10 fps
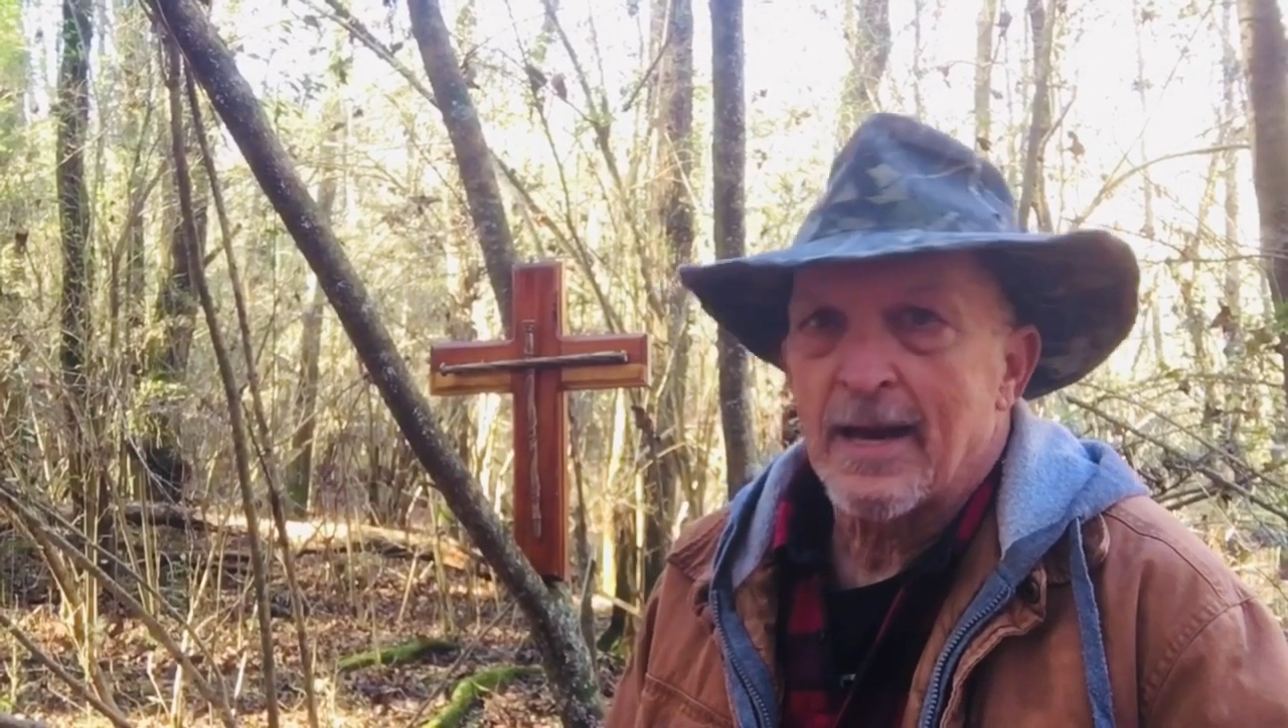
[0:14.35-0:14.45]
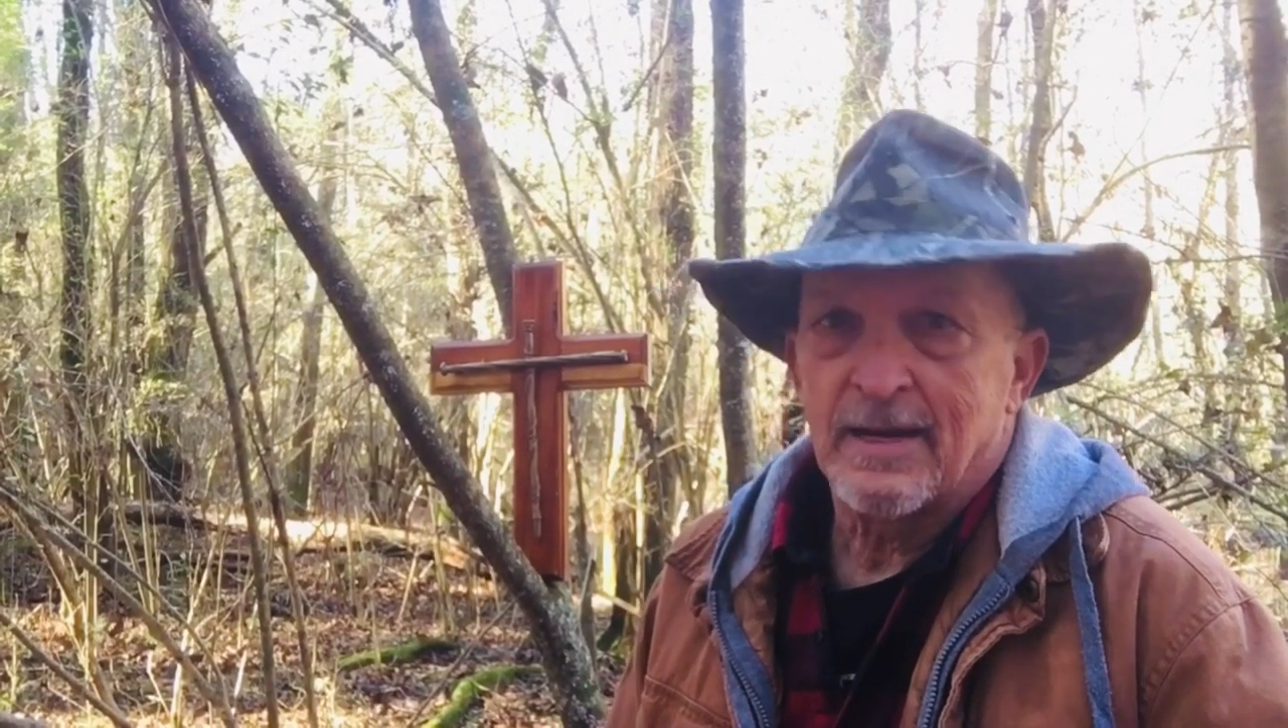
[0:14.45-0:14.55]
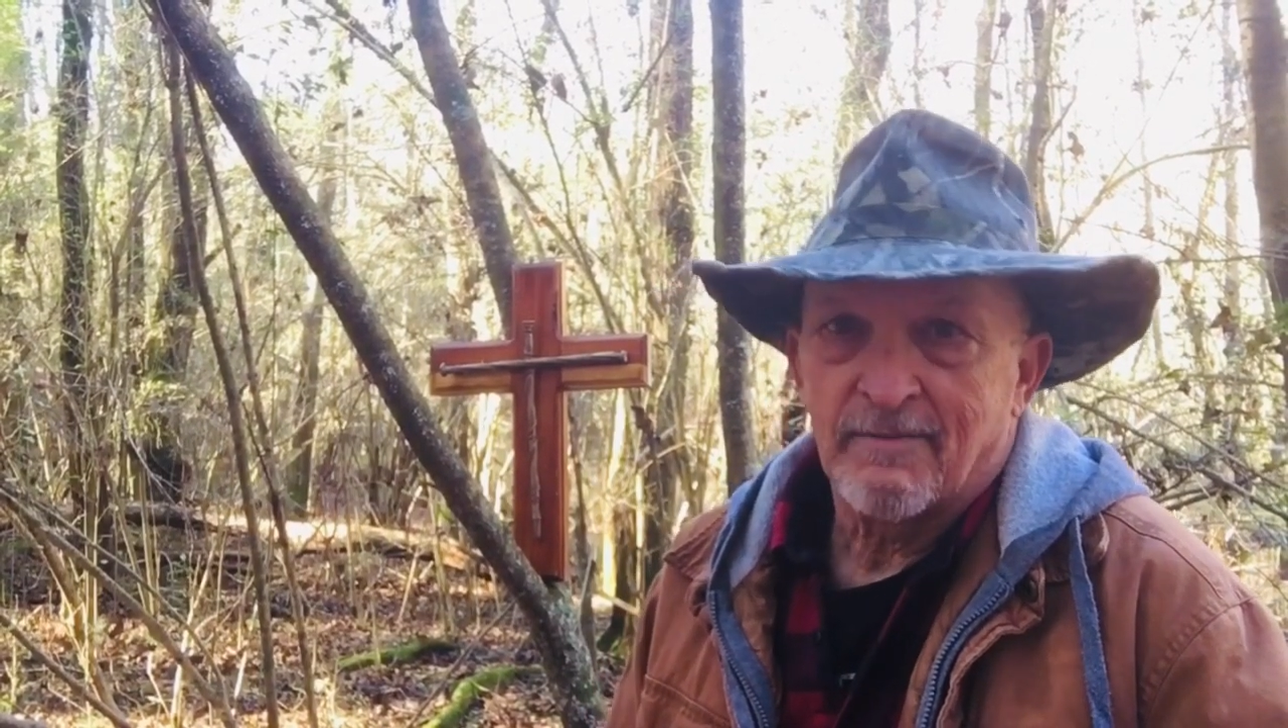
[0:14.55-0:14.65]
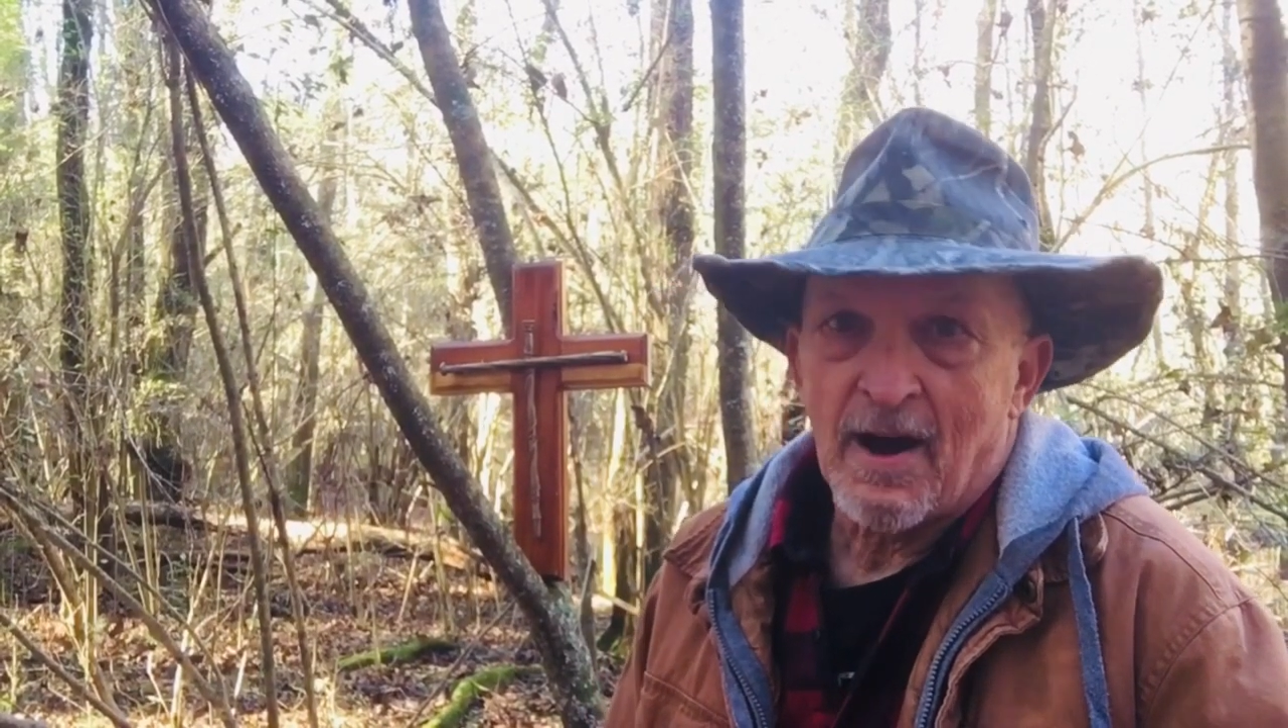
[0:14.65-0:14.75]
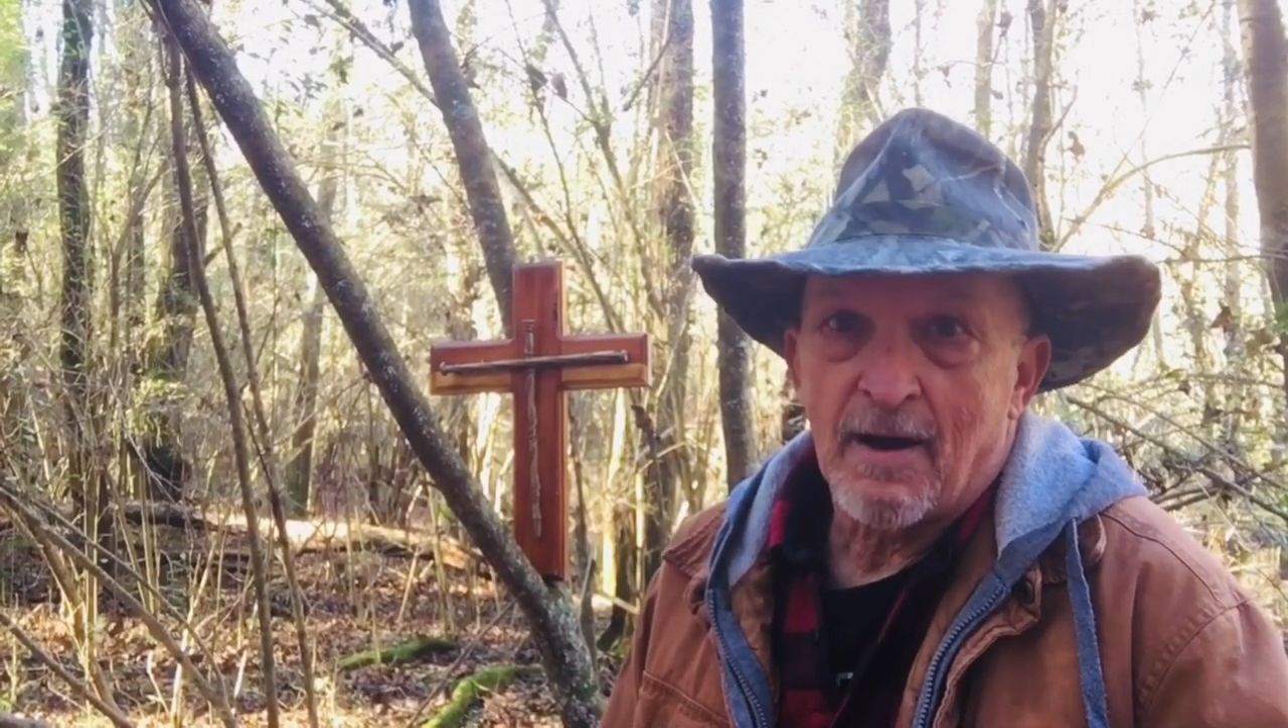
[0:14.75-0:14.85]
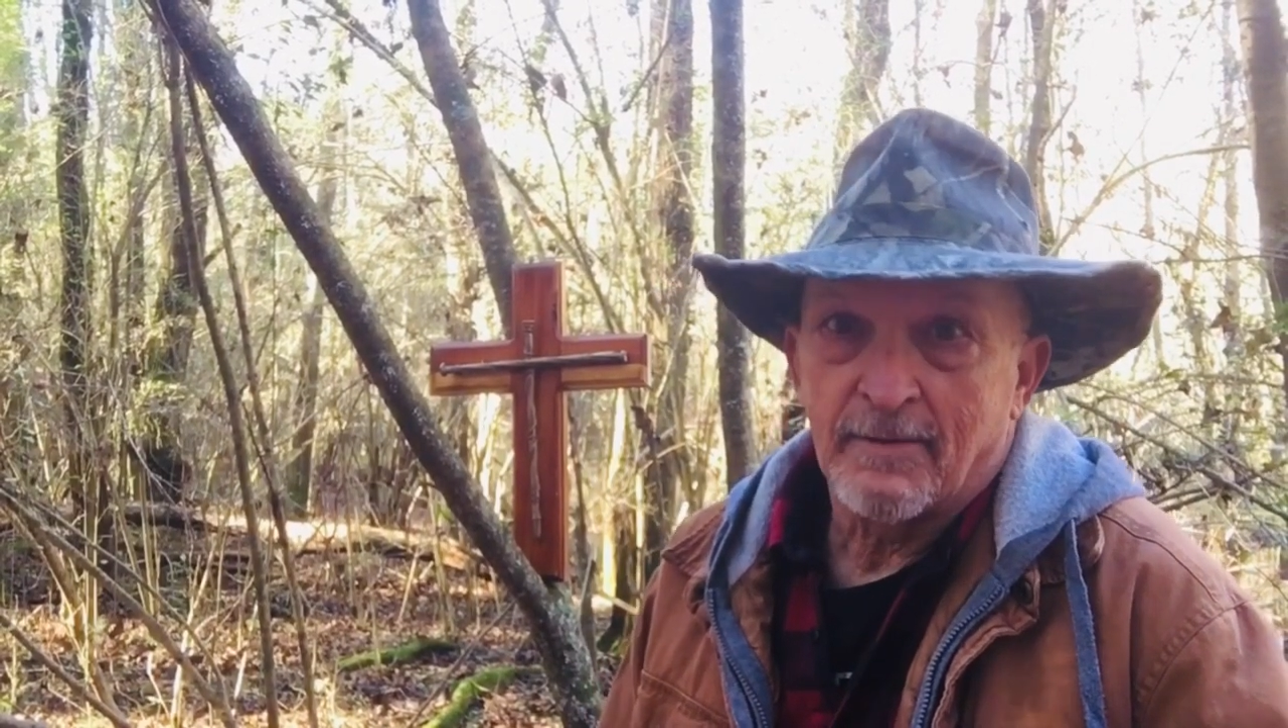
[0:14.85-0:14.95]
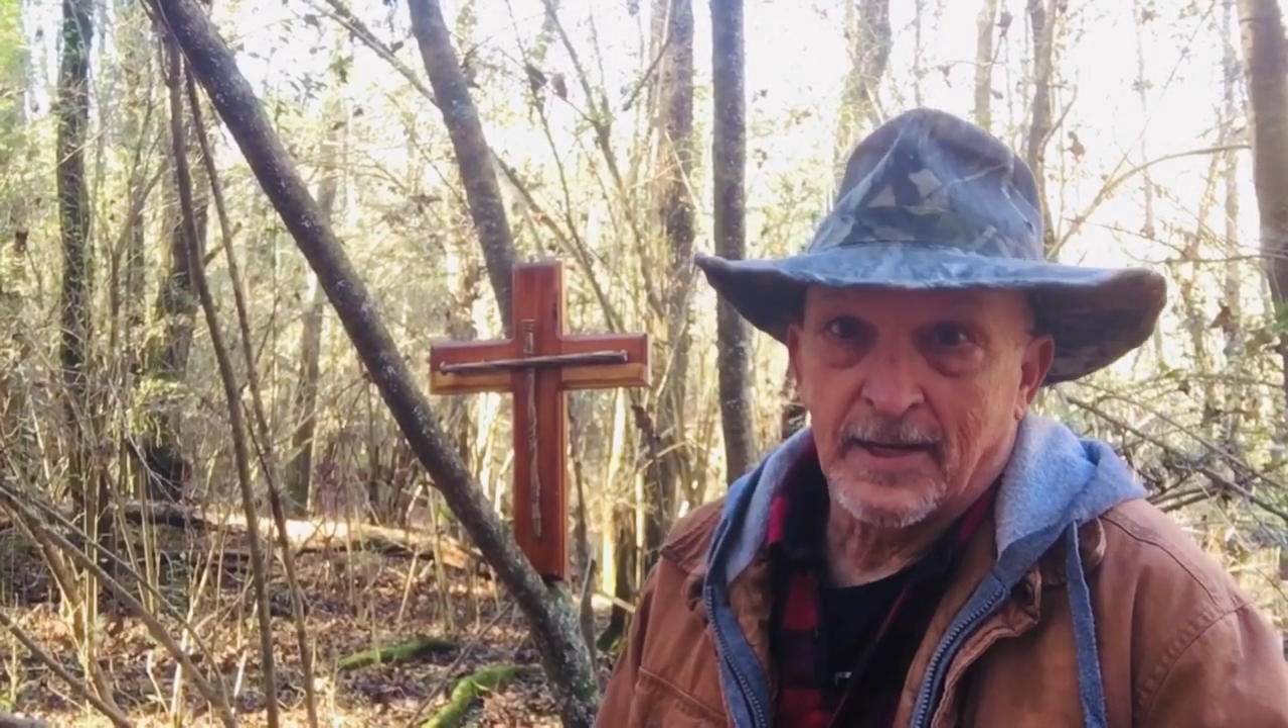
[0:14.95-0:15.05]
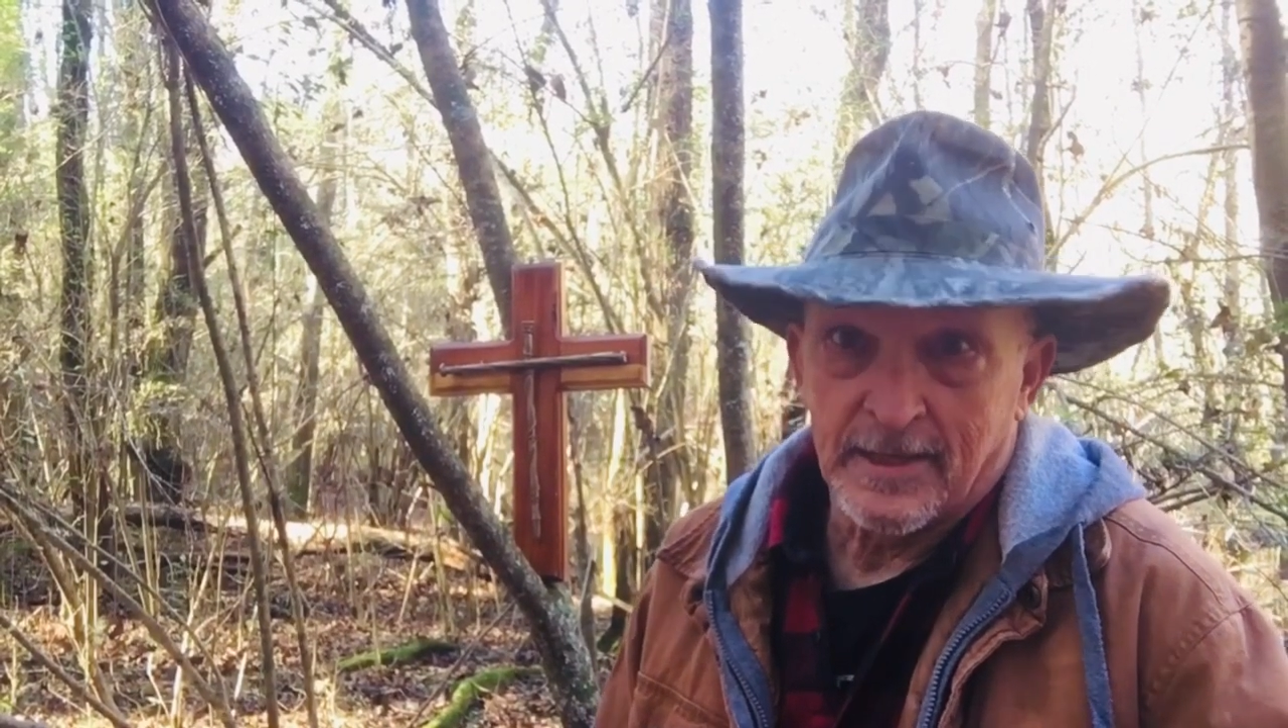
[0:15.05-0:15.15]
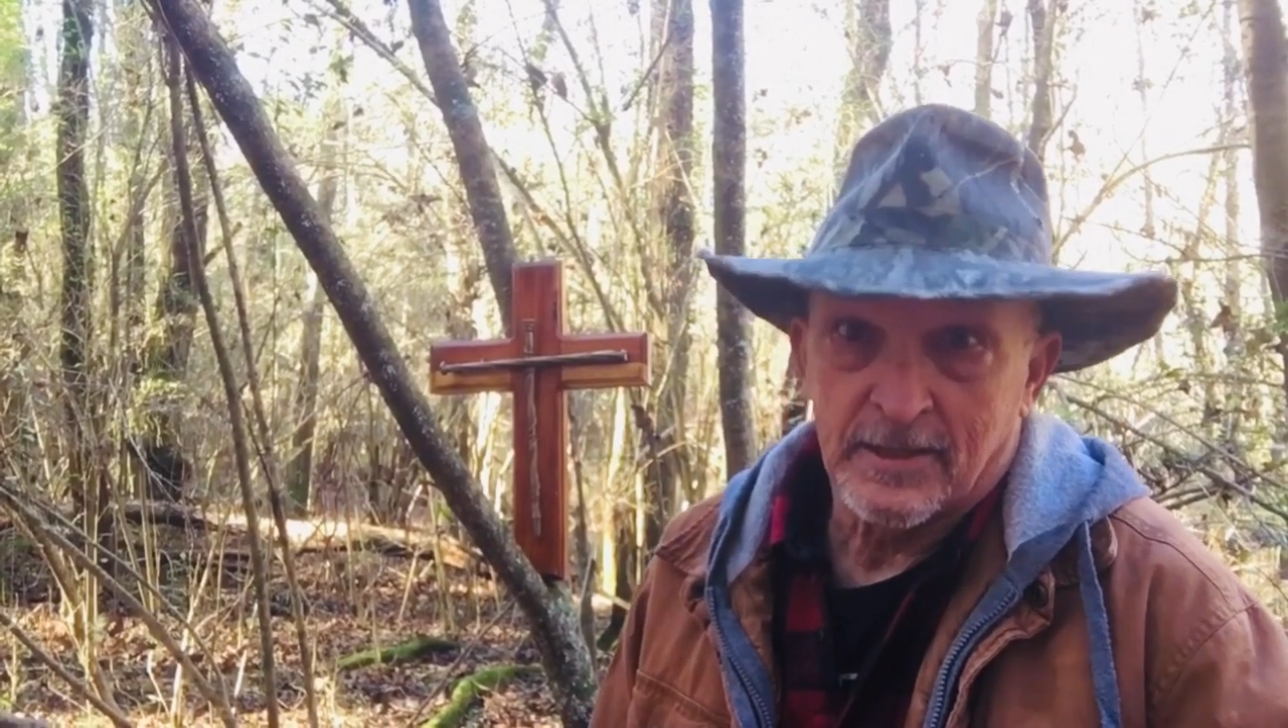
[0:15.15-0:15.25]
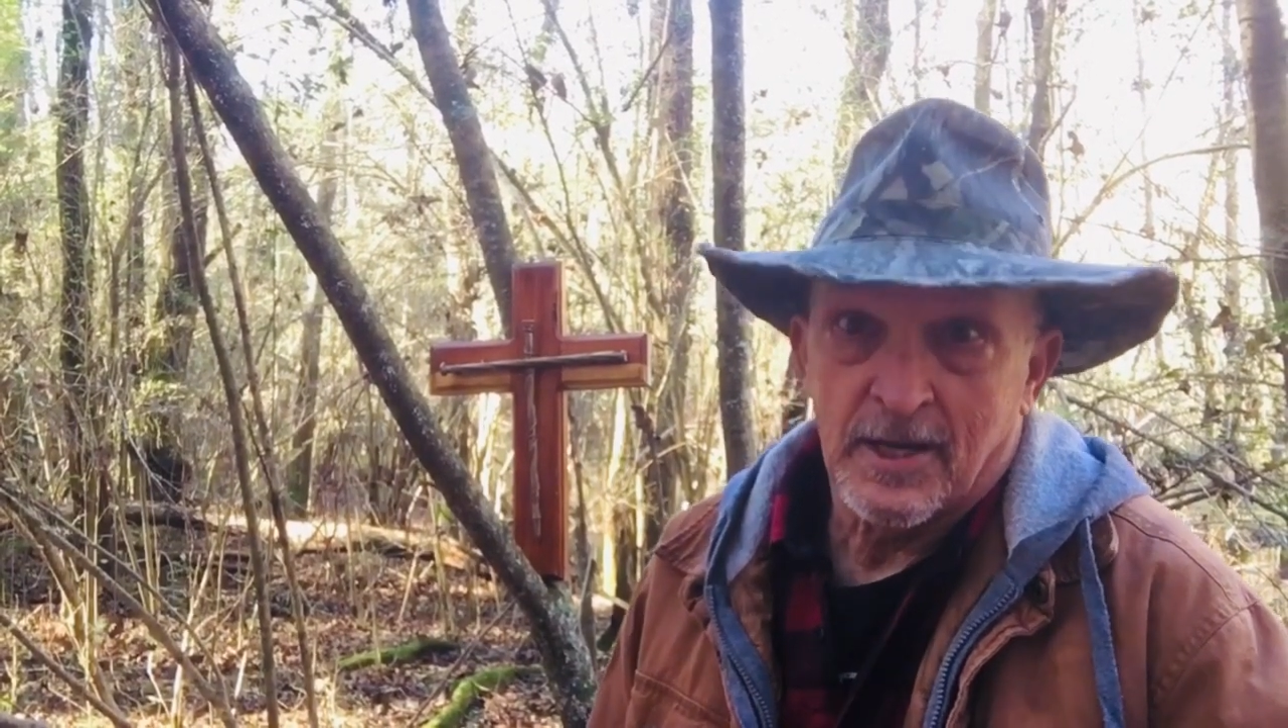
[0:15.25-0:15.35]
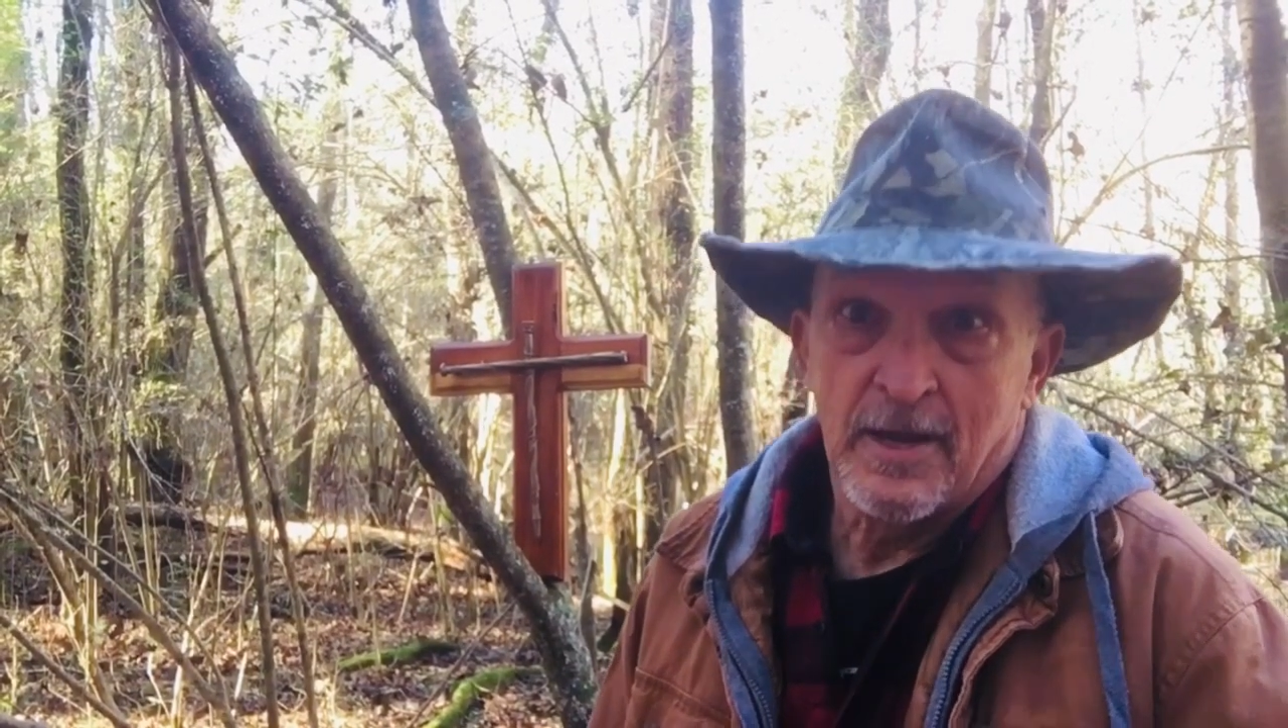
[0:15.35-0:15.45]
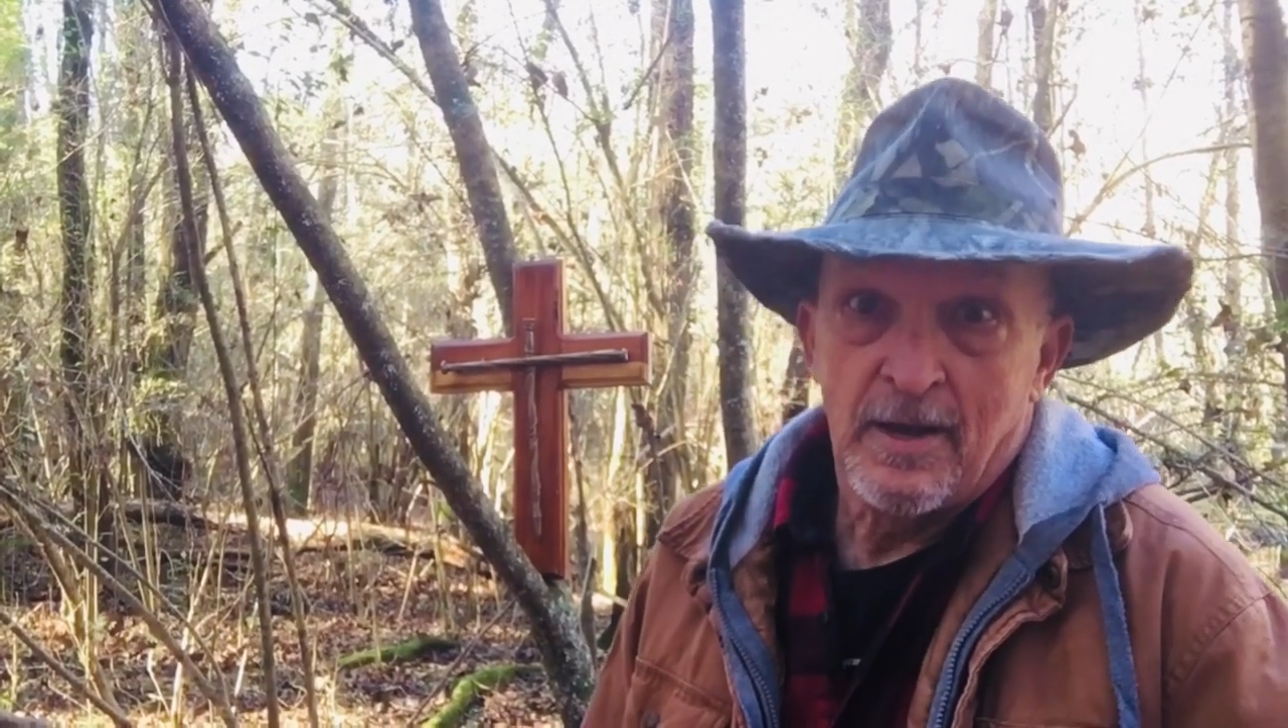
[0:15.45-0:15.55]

involved in this